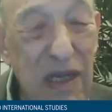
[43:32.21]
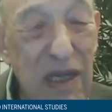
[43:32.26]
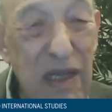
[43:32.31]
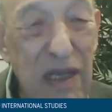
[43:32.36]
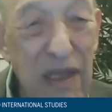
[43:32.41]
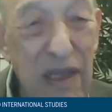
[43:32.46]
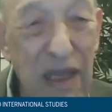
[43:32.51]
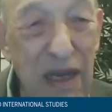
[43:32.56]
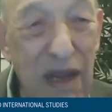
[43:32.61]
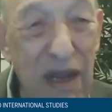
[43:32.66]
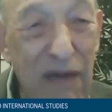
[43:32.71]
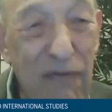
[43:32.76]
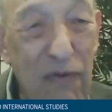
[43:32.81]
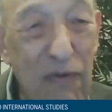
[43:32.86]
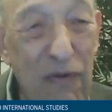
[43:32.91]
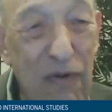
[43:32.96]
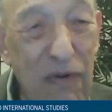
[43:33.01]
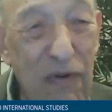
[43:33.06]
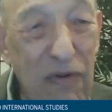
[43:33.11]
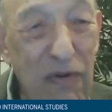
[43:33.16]
they
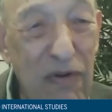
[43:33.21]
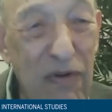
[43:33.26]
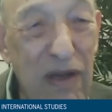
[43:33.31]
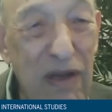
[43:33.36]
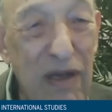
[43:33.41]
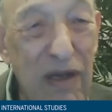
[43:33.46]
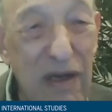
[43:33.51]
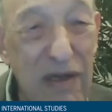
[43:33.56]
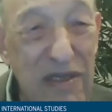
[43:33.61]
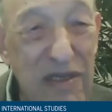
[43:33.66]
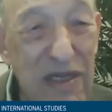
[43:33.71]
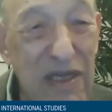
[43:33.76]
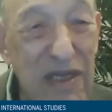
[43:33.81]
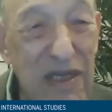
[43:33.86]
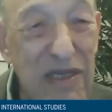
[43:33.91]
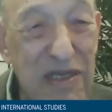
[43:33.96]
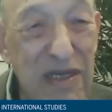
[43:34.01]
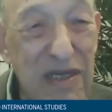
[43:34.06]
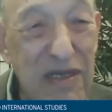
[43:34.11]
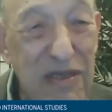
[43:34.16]
never,
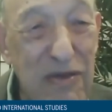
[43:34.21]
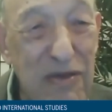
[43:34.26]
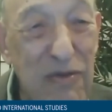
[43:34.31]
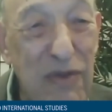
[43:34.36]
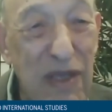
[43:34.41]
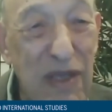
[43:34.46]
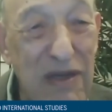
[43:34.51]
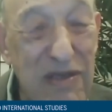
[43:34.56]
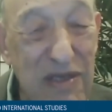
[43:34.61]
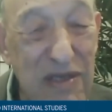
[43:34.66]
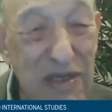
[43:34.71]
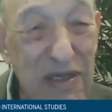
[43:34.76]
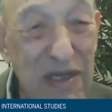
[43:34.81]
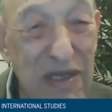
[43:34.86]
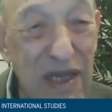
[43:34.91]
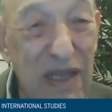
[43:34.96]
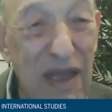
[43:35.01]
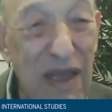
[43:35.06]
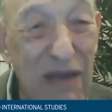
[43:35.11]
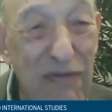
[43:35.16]
since
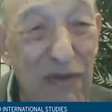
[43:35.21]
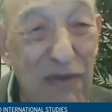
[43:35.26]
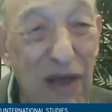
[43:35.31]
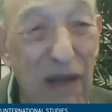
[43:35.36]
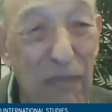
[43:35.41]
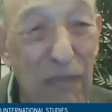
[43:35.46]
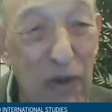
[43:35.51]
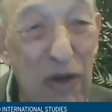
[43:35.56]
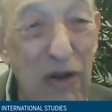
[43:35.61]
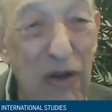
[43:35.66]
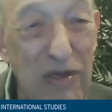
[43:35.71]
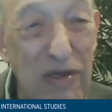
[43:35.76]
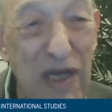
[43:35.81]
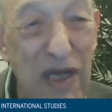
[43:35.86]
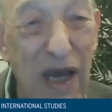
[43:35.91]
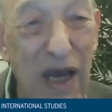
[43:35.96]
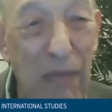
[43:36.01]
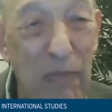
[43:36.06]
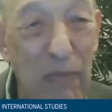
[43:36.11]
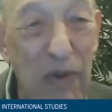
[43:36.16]
2010, they've not been on
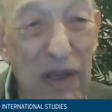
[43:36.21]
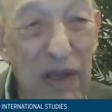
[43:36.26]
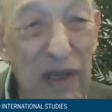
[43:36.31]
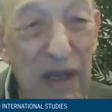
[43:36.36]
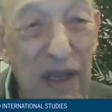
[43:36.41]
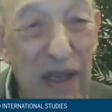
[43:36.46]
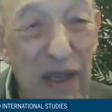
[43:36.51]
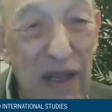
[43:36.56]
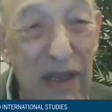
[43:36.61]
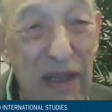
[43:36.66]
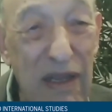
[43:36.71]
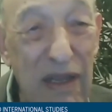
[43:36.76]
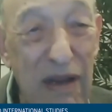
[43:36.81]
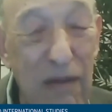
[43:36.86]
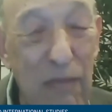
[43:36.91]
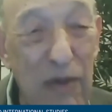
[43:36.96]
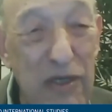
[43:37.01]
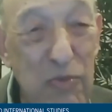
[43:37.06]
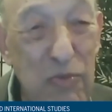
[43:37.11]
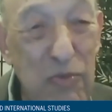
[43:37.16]
top, and they're
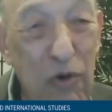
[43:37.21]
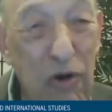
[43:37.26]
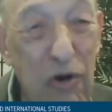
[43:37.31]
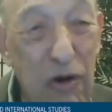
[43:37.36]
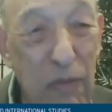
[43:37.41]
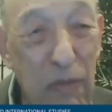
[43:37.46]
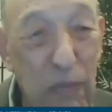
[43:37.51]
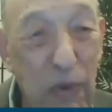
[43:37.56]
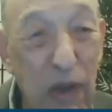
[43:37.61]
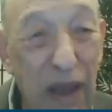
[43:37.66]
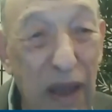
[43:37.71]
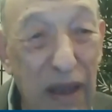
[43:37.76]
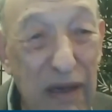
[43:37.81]
much more polite